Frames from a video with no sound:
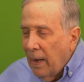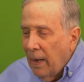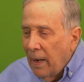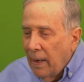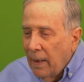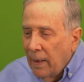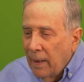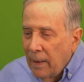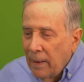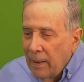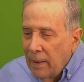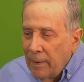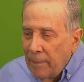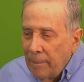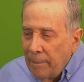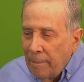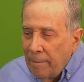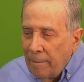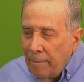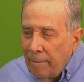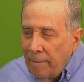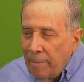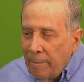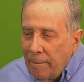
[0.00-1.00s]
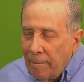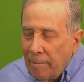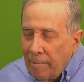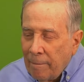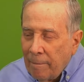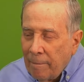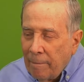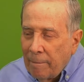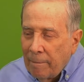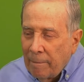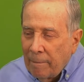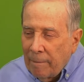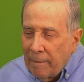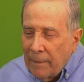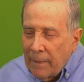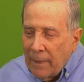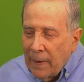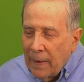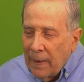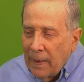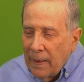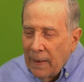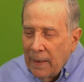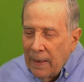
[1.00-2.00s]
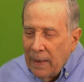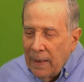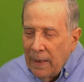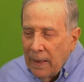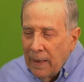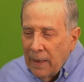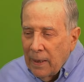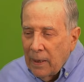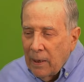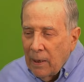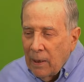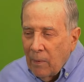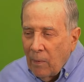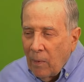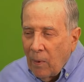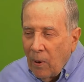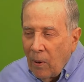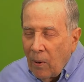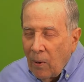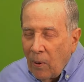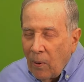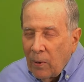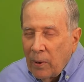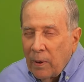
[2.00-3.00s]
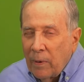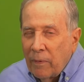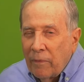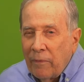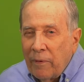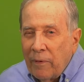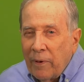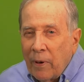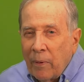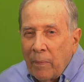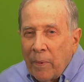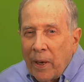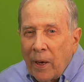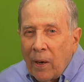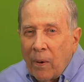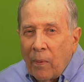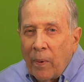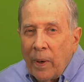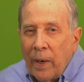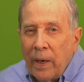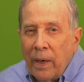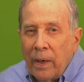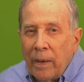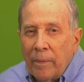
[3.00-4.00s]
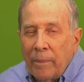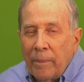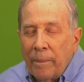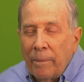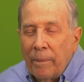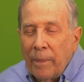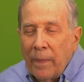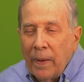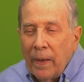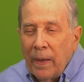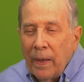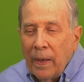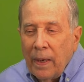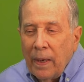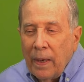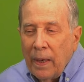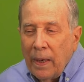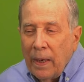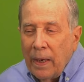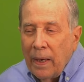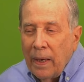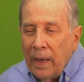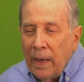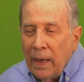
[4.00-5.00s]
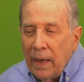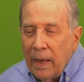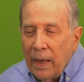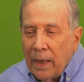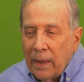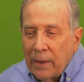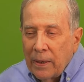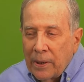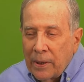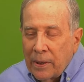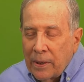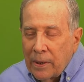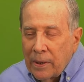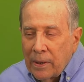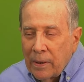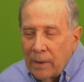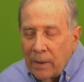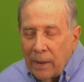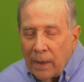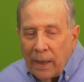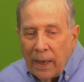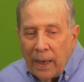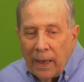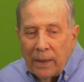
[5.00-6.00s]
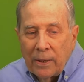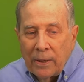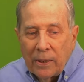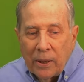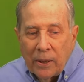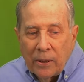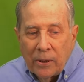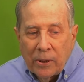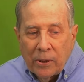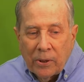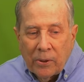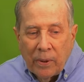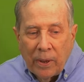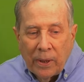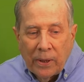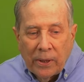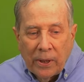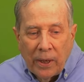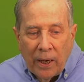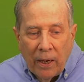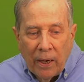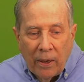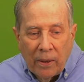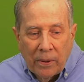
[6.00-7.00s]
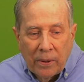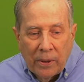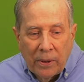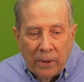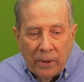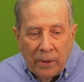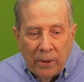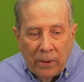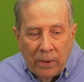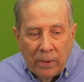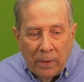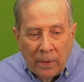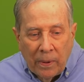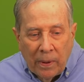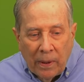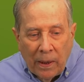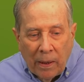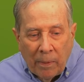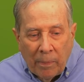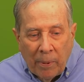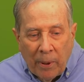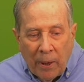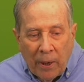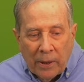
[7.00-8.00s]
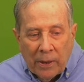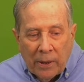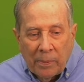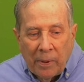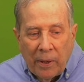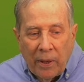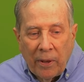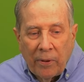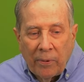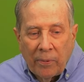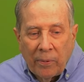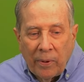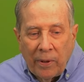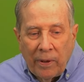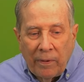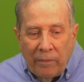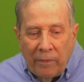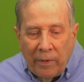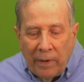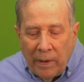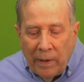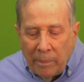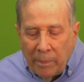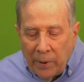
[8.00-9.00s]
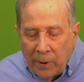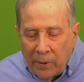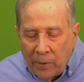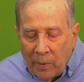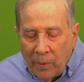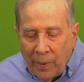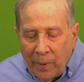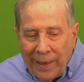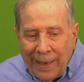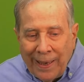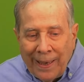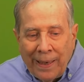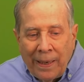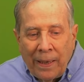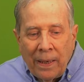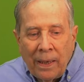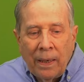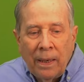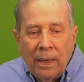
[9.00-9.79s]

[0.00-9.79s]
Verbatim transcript: um, it will hold a fair amount of weight. Its legs stretch out to approximately three feet between